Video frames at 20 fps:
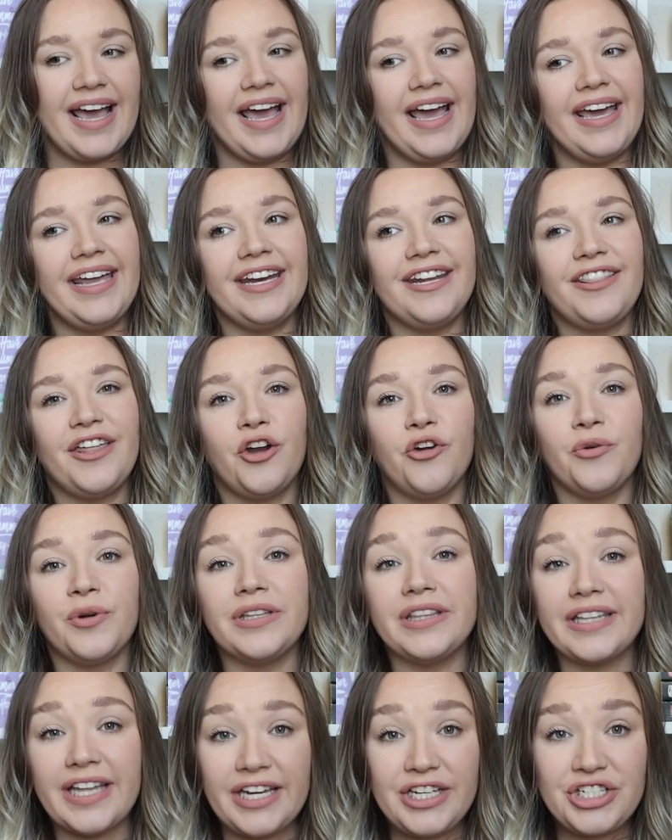and their
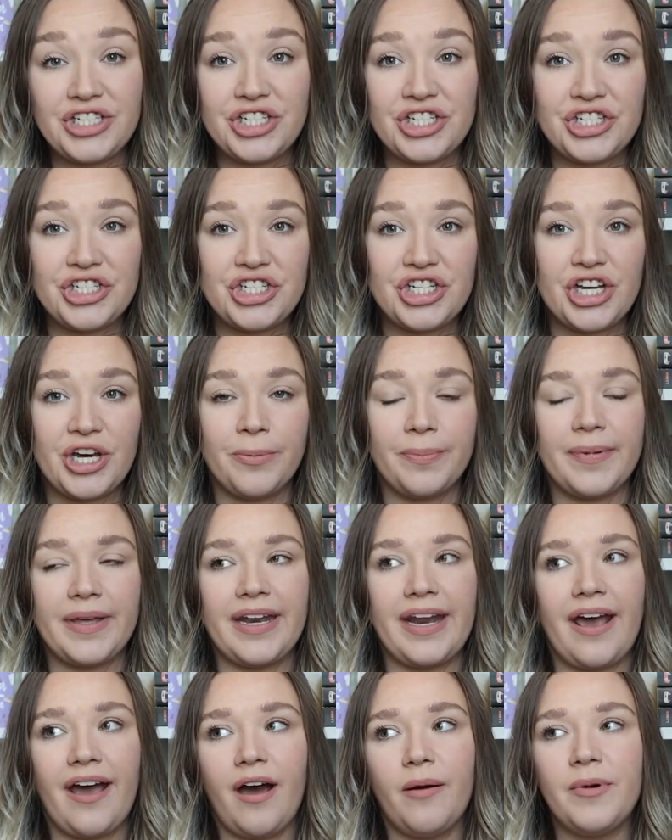relationship
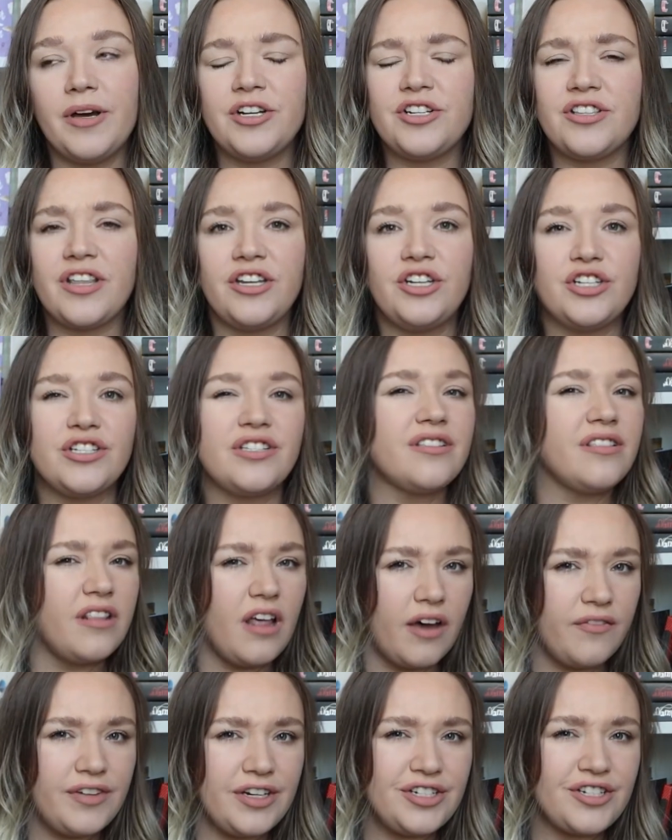and how much they just
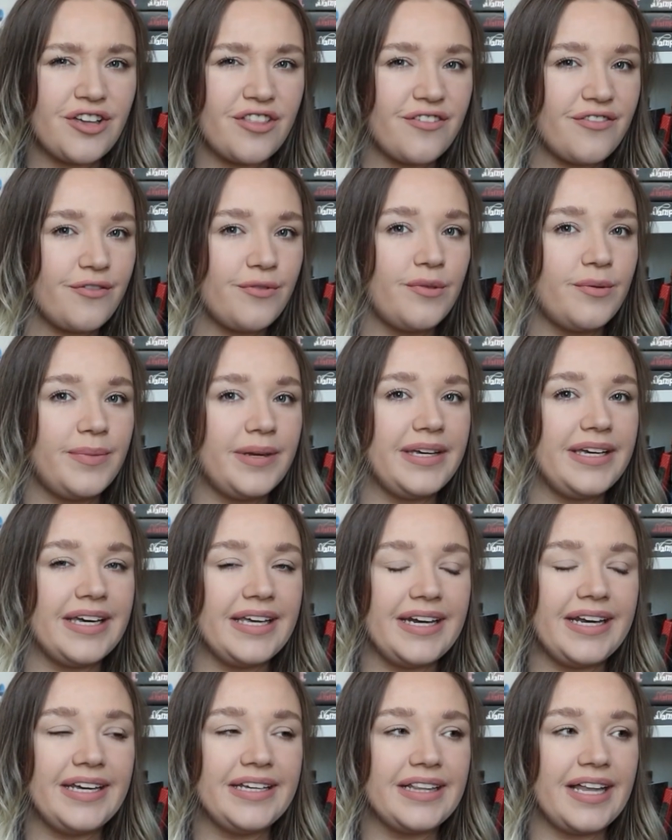loved each other from the
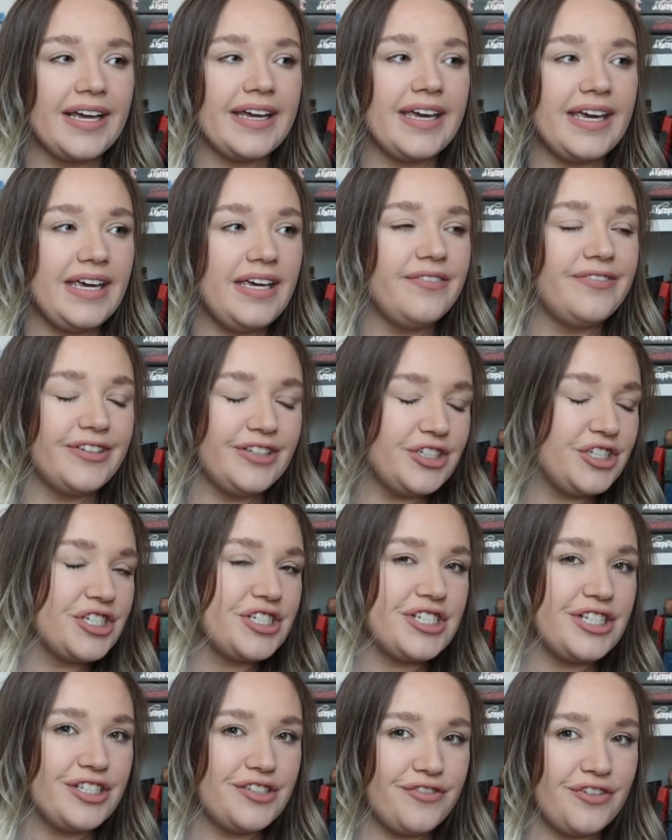beginning. Like, even
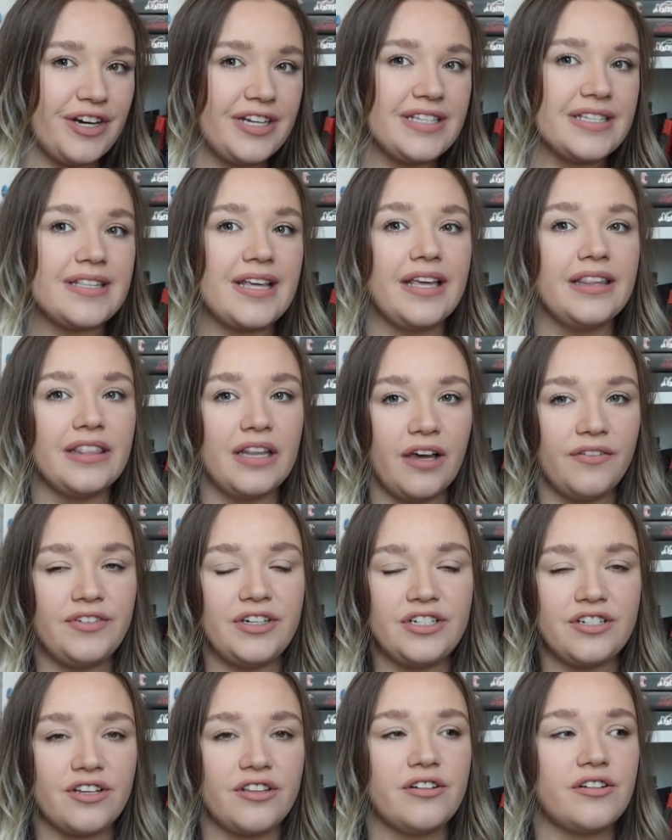just as friends, they loved
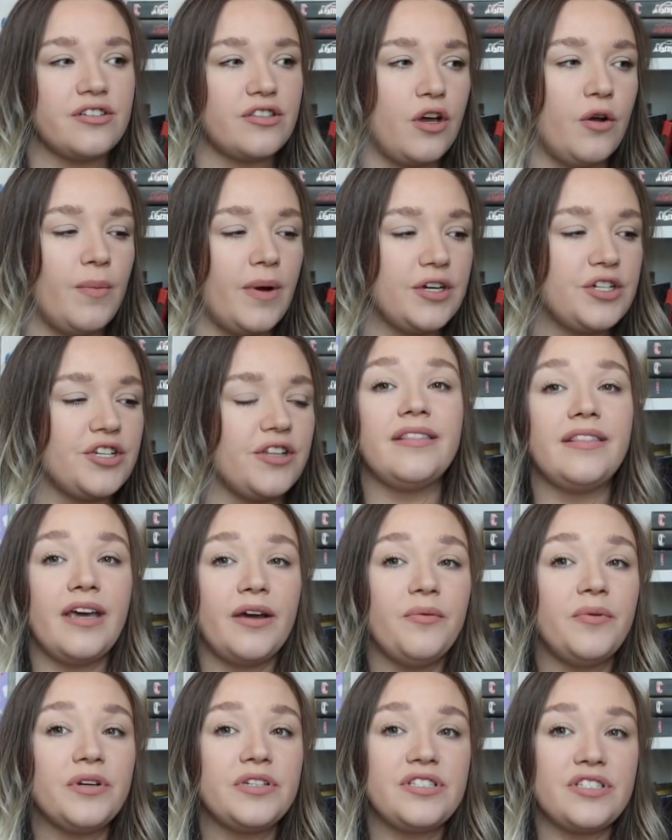each other so much. They
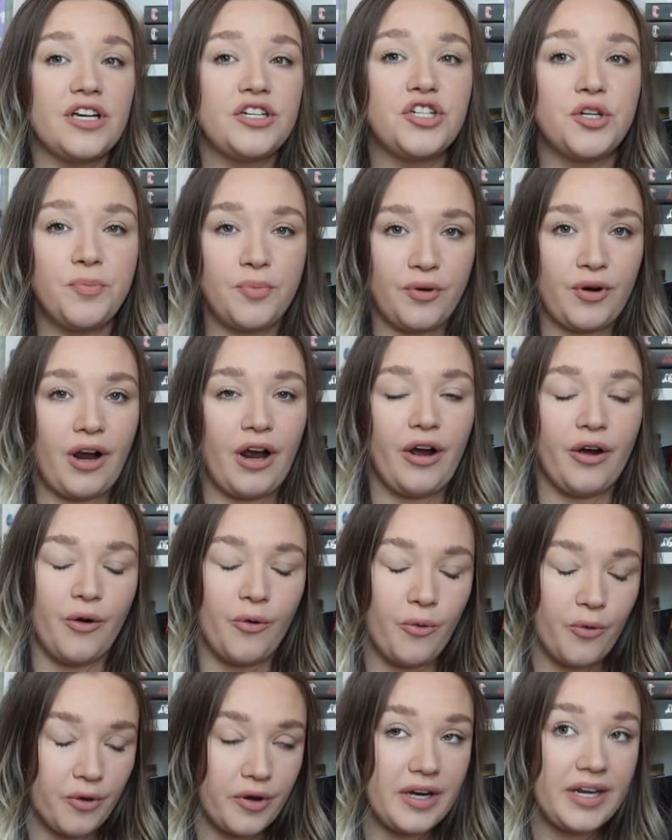were such a
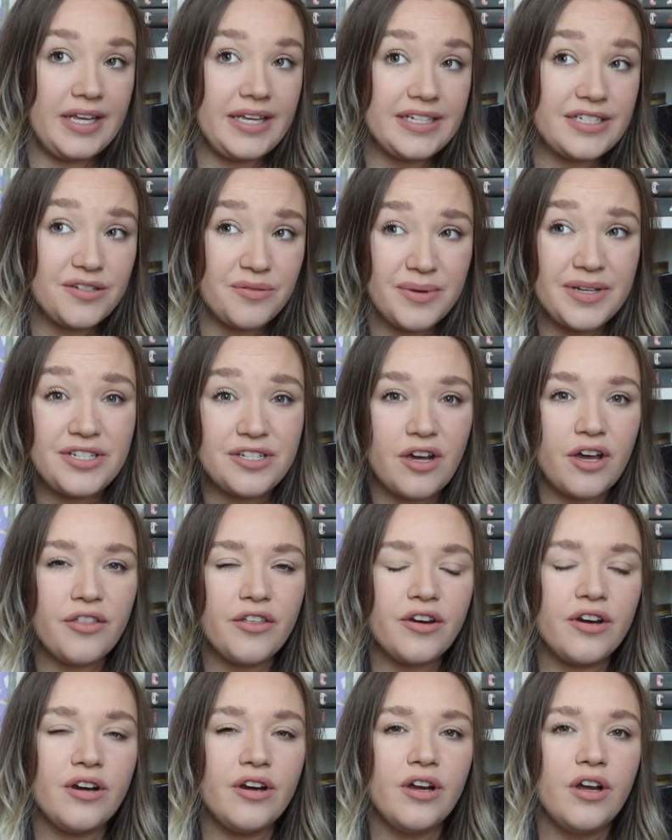priority to each
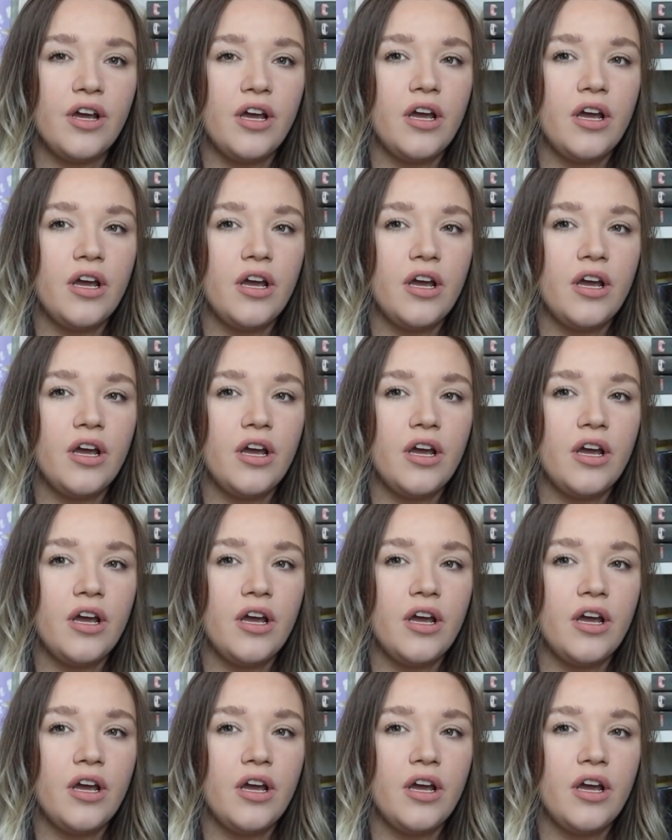other.